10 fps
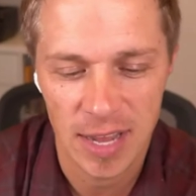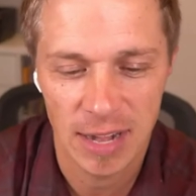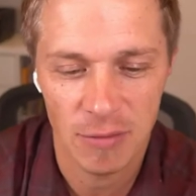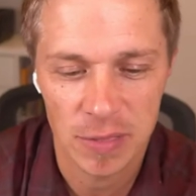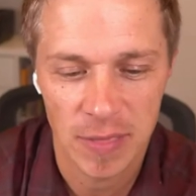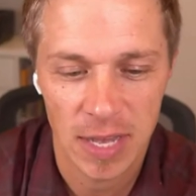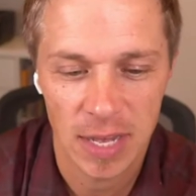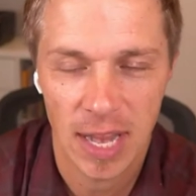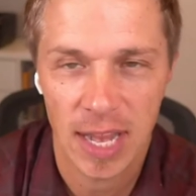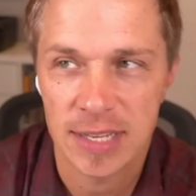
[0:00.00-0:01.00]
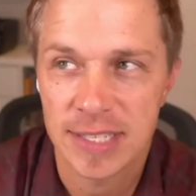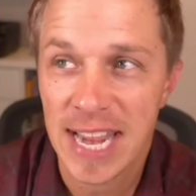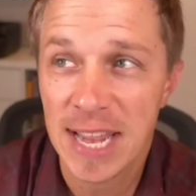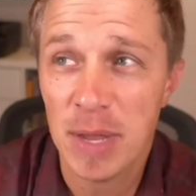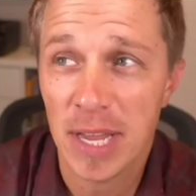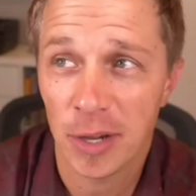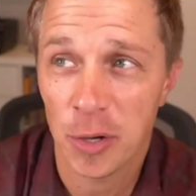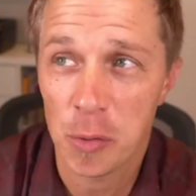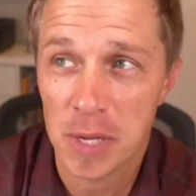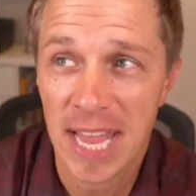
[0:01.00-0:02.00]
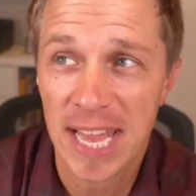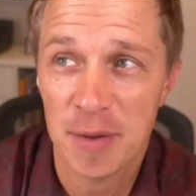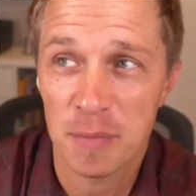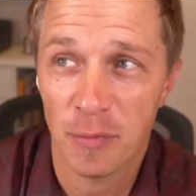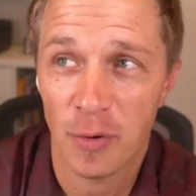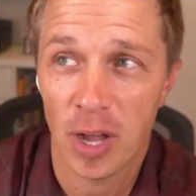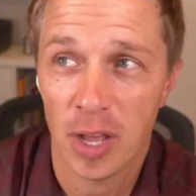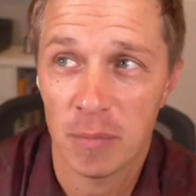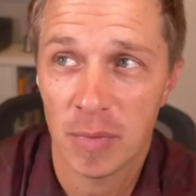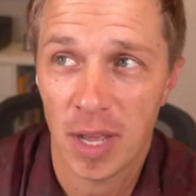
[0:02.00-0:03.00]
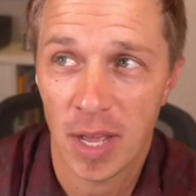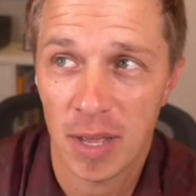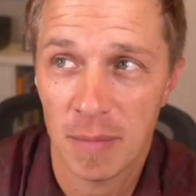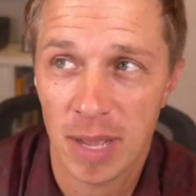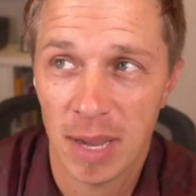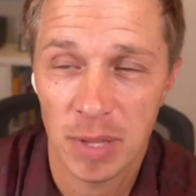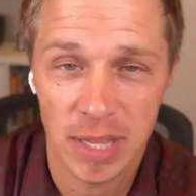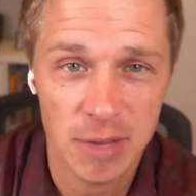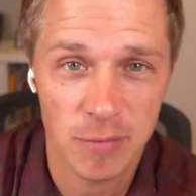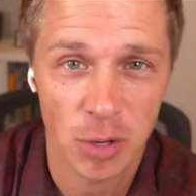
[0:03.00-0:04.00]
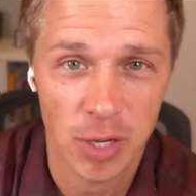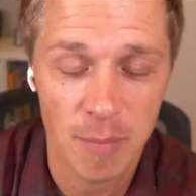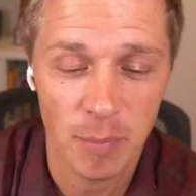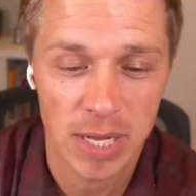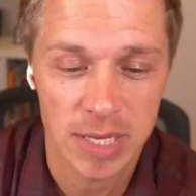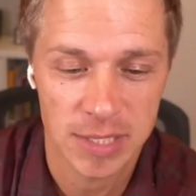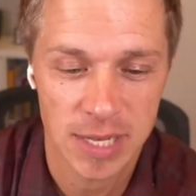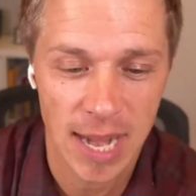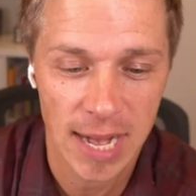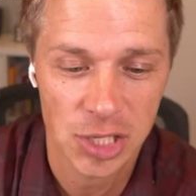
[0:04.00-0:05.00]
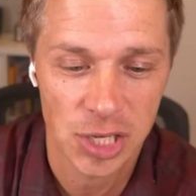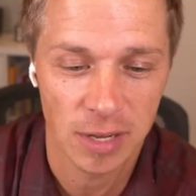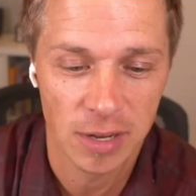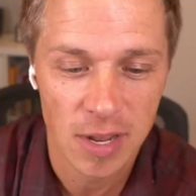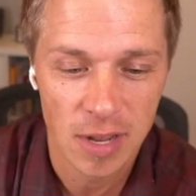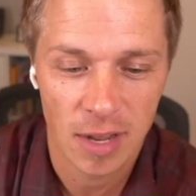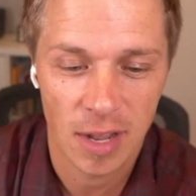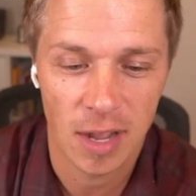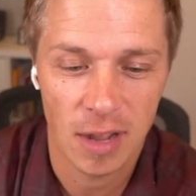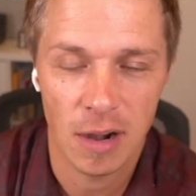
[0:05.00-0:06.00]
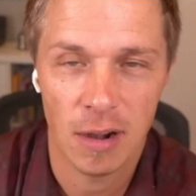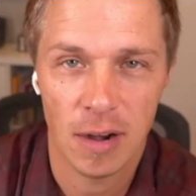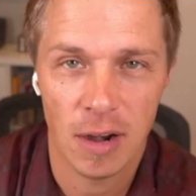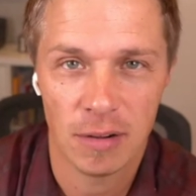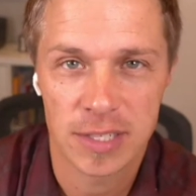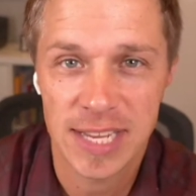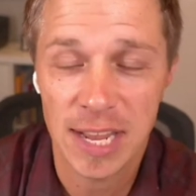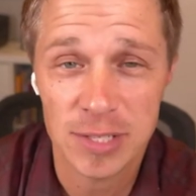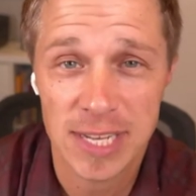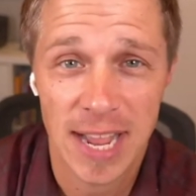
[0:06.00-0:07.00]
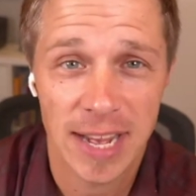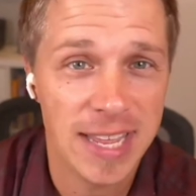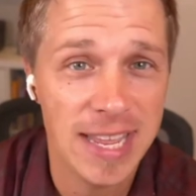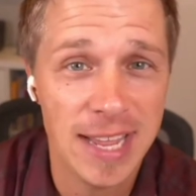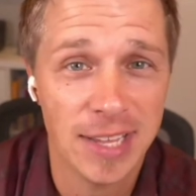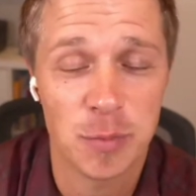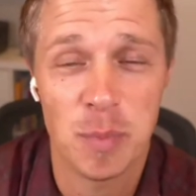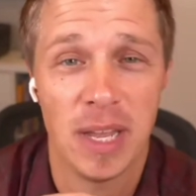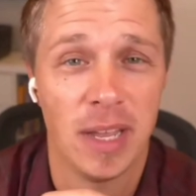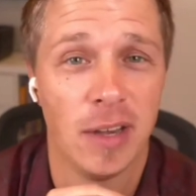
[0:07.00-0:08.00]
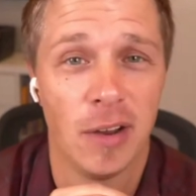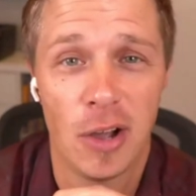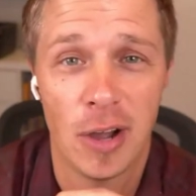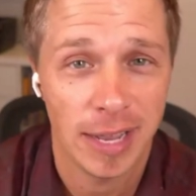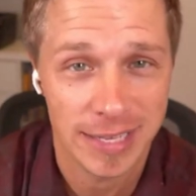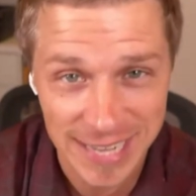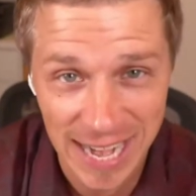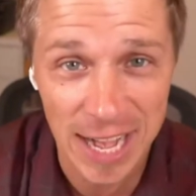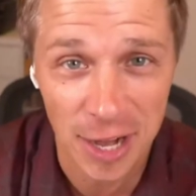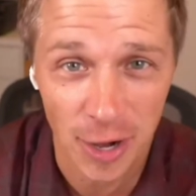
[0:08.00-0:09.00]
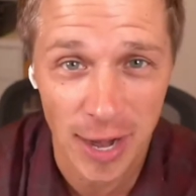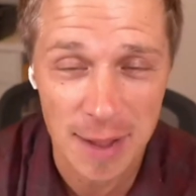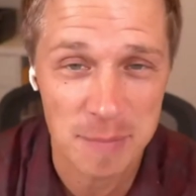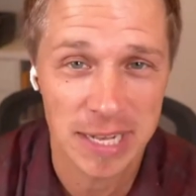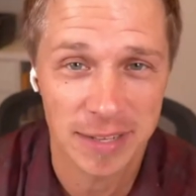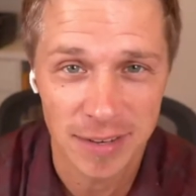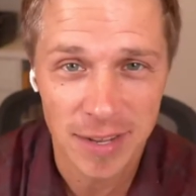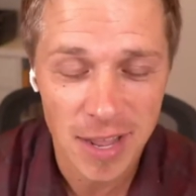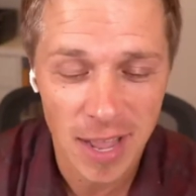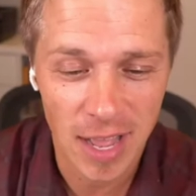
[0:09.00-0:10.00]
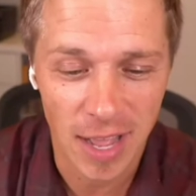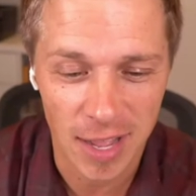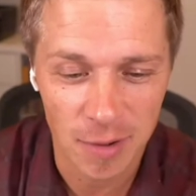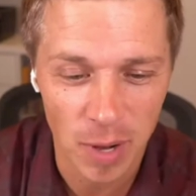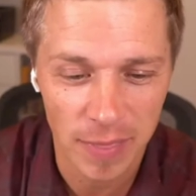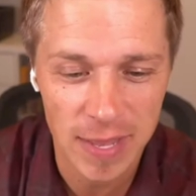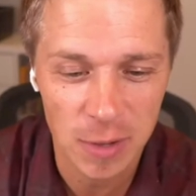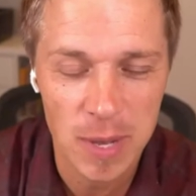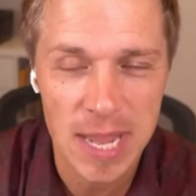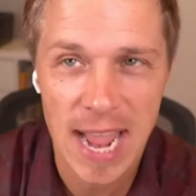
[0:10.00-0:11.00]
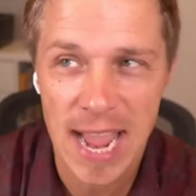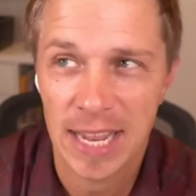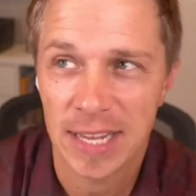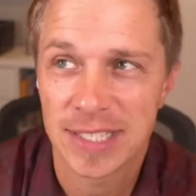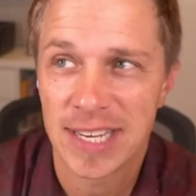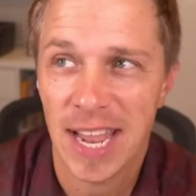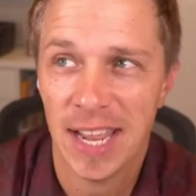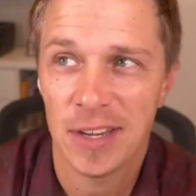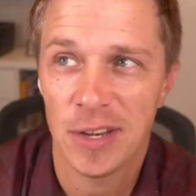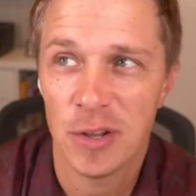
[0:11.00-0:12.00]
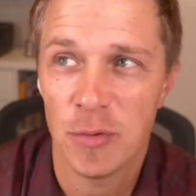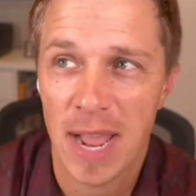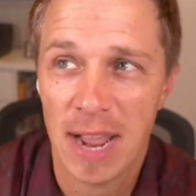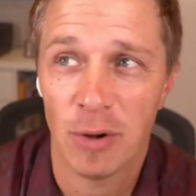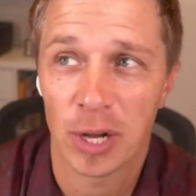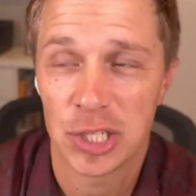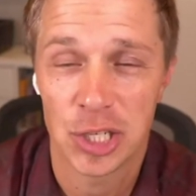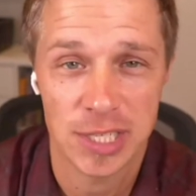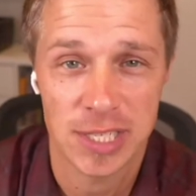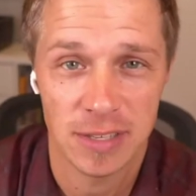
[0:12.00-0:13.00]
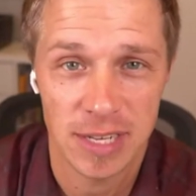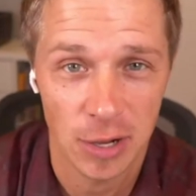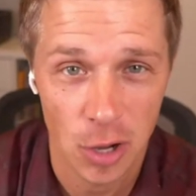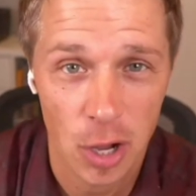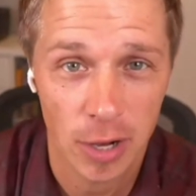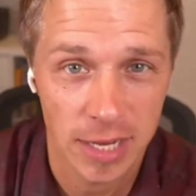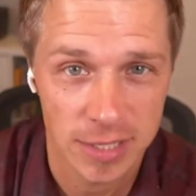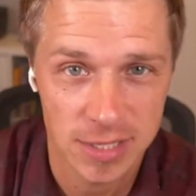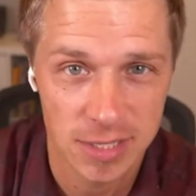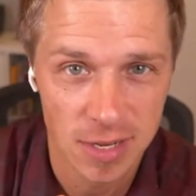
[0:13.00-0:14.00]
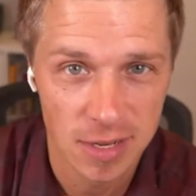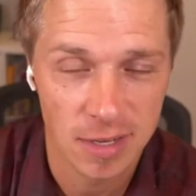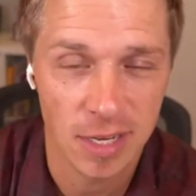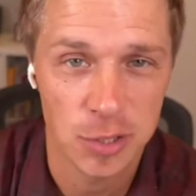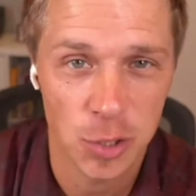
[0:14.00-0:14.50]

uh, and everything. And Damien, who came from, um, I believe, your company's connection, Uh, our, our sales guy, he has been on a tear. I mean, um, I think we added ten new Mavericks just in August